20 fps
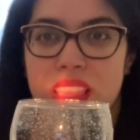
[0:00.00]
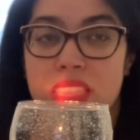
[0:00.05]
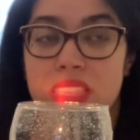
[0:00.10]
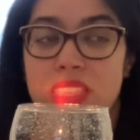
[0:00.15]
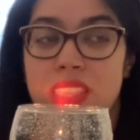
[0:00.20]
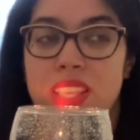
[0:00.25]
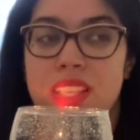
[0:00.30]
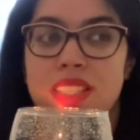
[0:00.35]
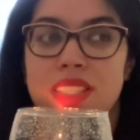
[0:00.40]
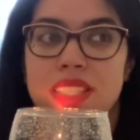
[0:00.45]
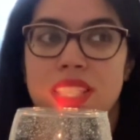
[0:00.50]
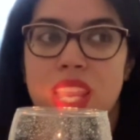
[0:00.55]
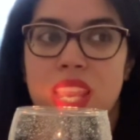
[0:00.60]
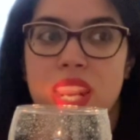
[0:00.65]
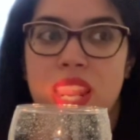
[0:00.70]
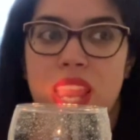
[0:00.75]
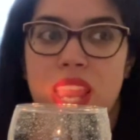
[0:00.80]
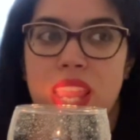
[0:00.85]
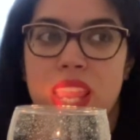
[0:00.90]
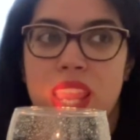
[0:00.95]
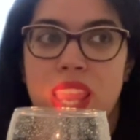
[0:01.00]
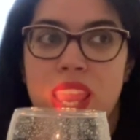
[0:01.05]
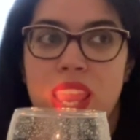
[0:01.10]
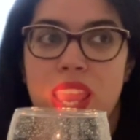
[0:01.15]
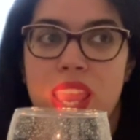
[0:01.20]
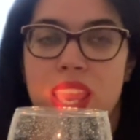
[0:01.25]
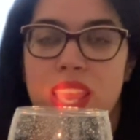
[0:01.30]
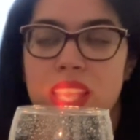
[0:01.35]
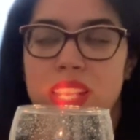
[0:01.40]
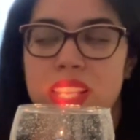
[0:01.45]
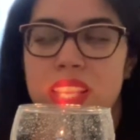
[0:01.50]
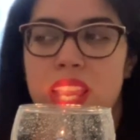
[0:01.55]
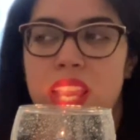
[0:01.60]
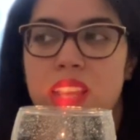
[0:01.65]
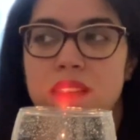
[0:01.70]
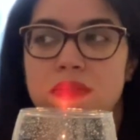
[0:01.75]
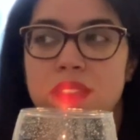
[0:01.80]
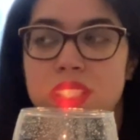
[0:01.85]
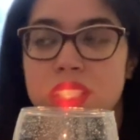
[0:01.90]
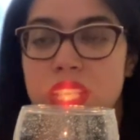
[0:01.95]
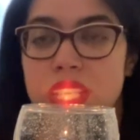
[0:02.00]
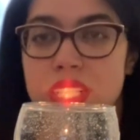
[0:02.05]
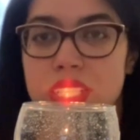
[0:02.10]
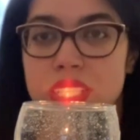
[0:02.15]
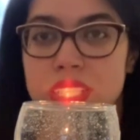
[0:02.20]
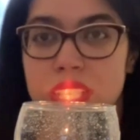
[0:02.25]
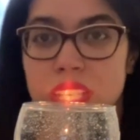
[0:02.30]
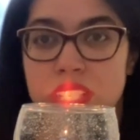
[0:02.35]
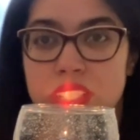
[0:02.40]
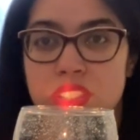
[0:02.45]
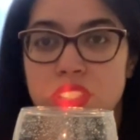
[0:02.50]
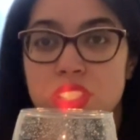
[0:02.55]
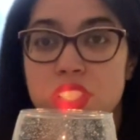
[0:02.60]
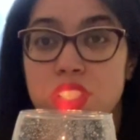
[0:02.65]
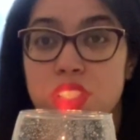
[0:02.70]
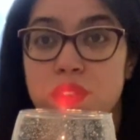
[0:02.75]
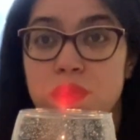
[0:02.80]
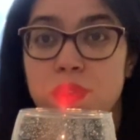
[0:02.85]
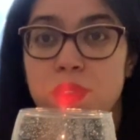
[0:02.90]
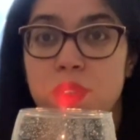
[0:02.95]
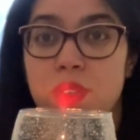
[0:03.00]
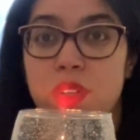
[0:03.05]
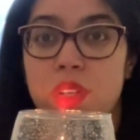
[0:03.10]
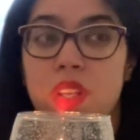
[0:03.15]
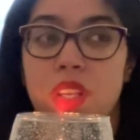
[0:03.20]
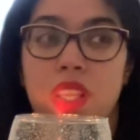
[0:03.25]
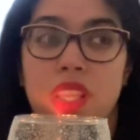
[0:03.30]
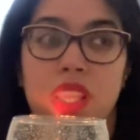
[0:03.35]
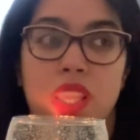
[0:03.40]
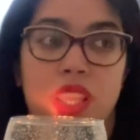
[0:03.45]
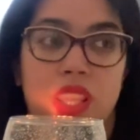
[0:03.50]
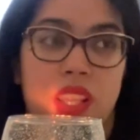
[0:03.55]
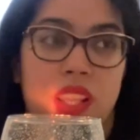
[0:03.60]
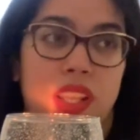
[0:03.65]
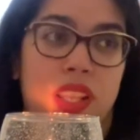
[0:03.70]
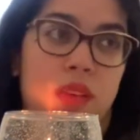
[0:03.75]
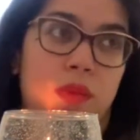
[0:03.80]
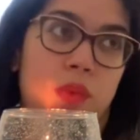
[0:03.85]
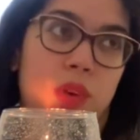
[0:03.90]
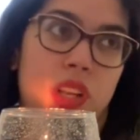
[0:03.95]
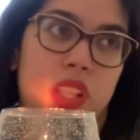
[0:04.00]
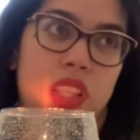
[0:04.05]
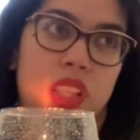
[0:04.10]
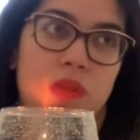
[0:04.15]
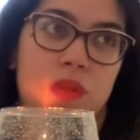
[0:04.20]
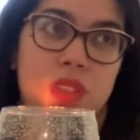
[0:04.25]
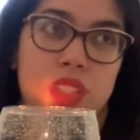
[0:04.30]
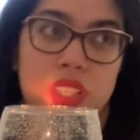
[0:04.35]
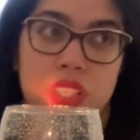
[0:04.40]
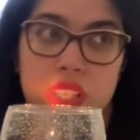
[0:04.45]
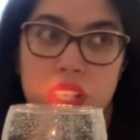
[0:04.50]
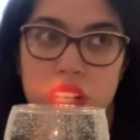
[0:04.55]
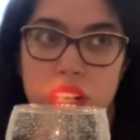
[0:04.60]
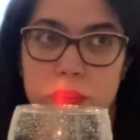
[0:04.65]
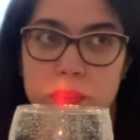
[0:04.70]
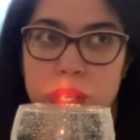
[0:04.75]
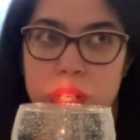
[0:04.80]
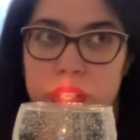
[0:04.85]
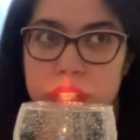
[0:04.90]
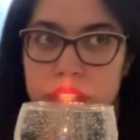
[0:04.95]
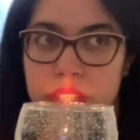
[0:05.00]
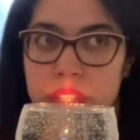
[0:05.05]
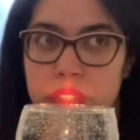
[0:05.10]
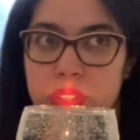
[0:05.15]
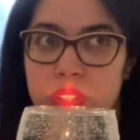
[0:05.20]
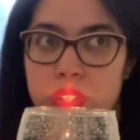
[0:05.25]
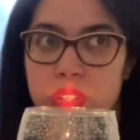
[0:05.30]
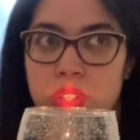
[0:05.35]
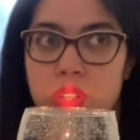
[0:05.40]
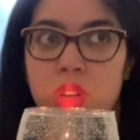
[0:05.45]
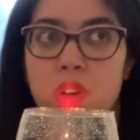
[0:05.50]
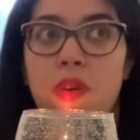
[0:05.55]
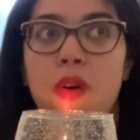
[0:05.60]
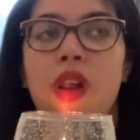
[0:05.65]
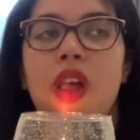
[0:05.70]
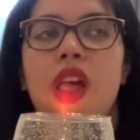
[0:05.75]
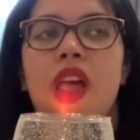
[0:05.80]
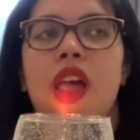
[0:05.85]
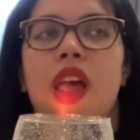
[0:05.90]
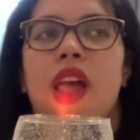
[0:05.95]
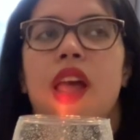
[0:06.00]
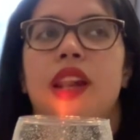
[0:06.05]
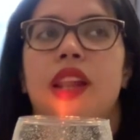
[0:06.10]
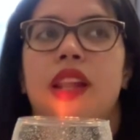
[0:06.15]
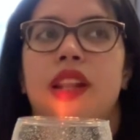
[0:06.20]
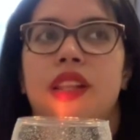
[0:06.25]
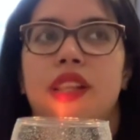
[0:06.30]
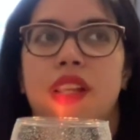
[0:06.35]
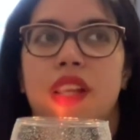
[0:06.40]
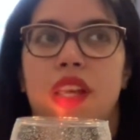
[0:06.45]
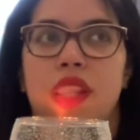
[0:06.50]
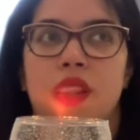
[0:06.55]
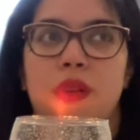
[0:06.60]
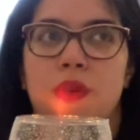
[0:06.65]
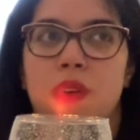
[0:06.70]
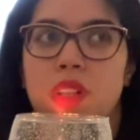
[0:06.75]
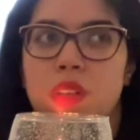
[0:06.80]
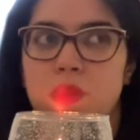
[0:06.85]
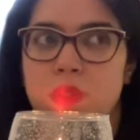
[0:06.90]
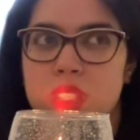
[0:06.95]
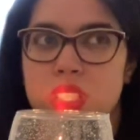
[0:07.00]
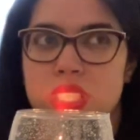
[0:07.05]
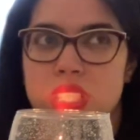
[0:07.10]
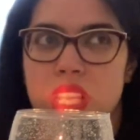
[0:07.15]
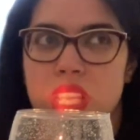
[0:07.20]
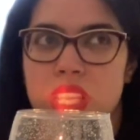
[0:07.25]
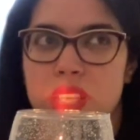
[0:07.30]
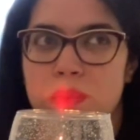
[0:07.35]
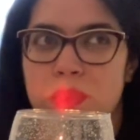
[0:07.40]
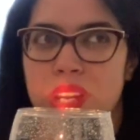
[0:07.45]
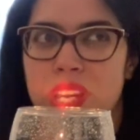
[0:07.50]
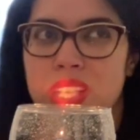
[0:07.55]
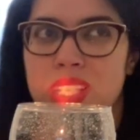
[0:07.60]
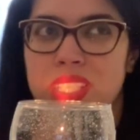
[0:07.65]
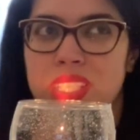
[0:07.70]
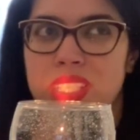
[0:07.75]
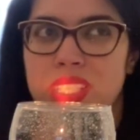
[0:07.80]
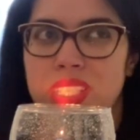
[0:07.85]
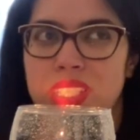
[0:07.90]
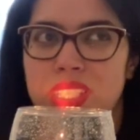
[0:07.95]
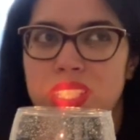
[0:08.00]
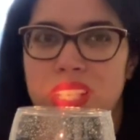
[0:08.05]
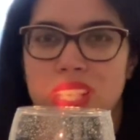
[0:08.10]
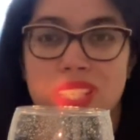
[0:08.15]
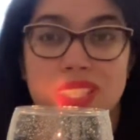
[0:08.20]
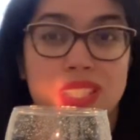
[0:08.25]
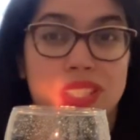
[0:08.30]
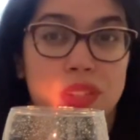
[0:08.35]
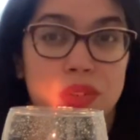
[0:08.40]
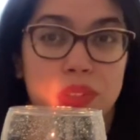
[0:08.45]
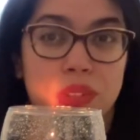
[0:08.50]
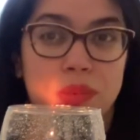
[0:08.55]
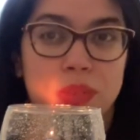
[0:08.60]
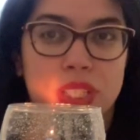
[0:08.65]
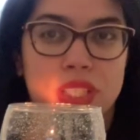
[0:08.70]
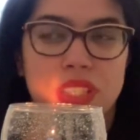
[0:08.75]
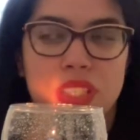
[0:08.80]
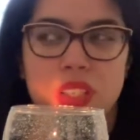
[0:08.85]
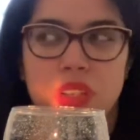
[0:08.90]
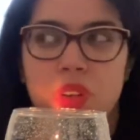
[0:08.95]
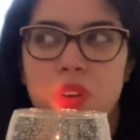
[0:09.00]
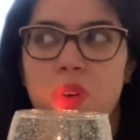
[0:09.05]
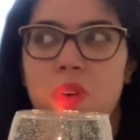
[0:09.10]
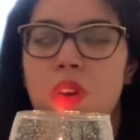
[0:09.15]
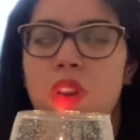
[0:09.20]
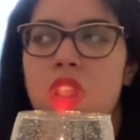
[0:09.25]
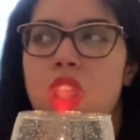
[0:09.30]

things that I had set intentions for, one of them was about a year ago, and then the other one was like probably less than 3 months ago,